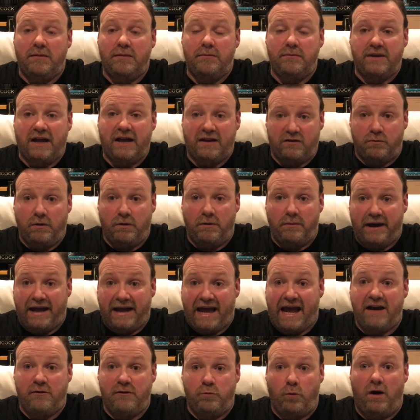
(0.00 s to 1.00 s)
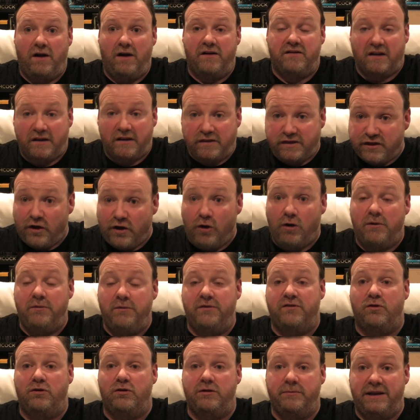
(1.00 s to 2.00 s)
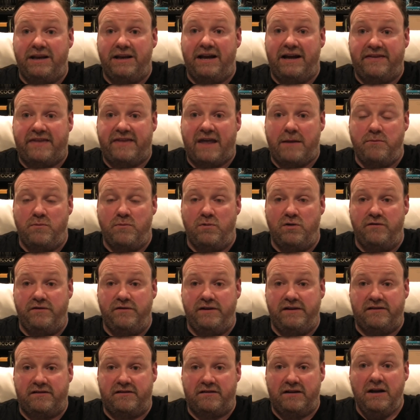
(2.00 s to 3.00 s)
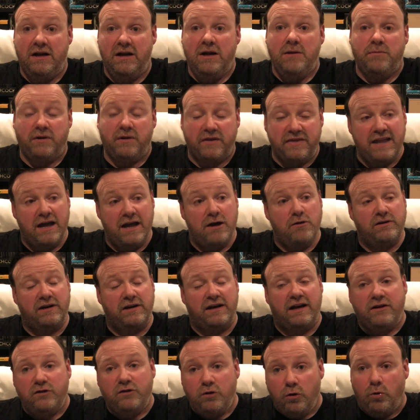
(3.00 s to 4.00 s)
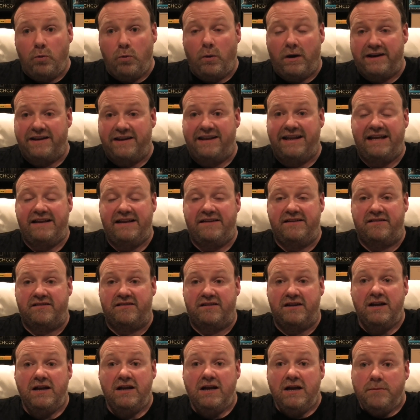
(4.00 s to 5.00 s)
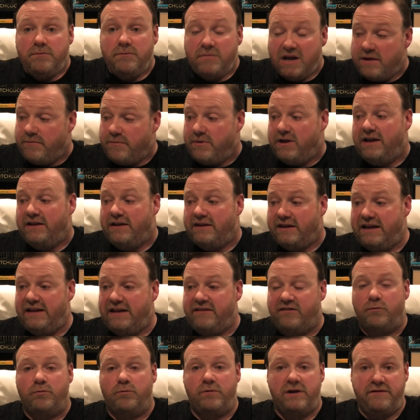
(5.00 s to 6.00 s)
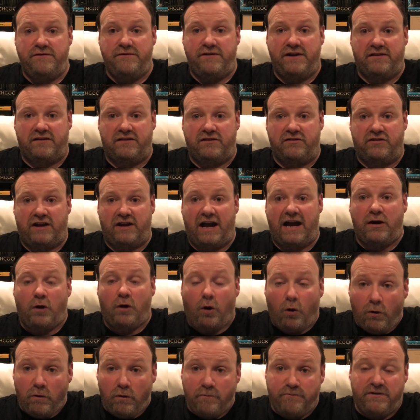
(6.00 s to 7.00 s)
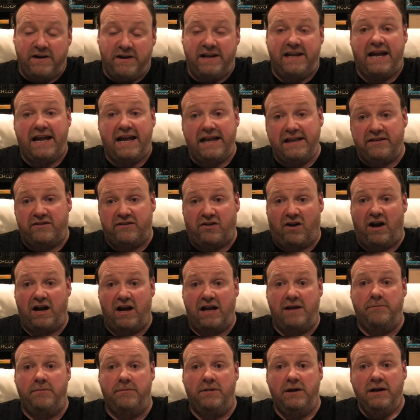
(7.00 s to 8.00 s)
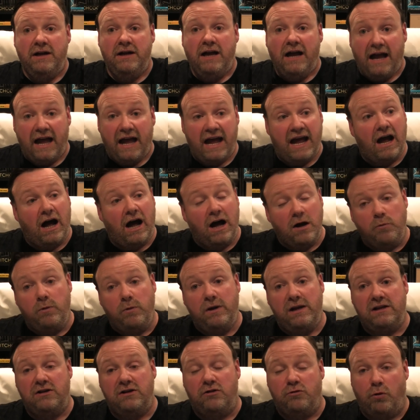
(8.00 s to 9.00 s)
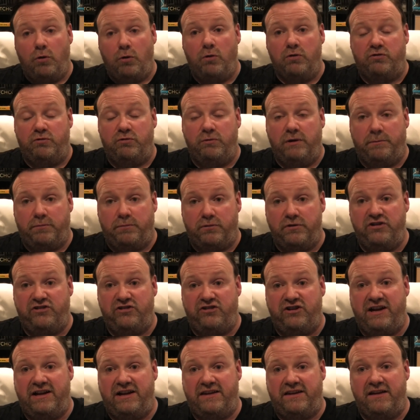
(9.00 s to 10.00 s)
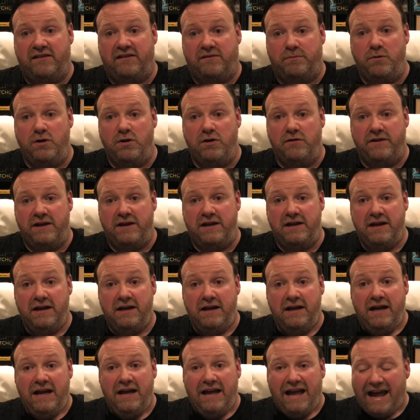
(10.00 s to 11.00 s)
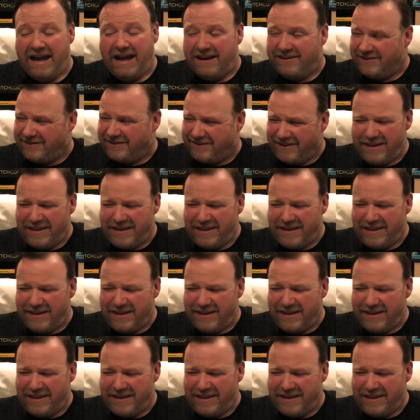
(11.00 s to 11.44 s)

that's where my head was. I thought it was going to be like them movies. But now that I know what it is, maybe it needs a revisit, and hopefully in time I will grow to appreciate this movie. There's